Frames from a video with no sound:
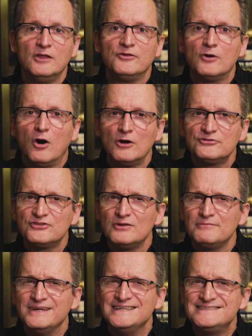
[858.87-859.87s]
there are
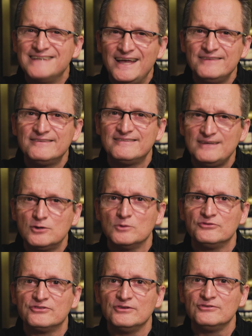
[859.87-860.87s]
some intense
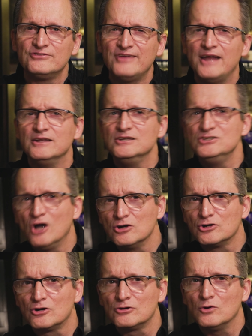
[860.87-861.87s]
sequences that
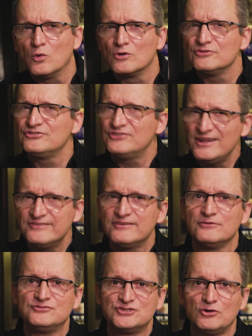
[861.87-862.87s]
younger or
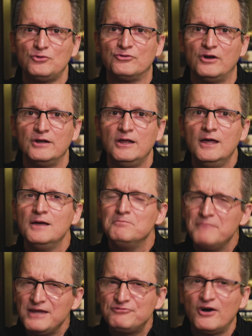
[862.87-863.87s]
sensitive children
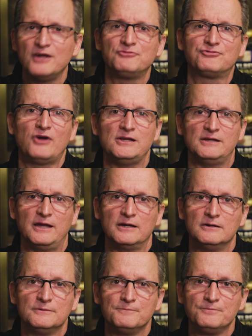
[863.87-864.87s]
may find frightening.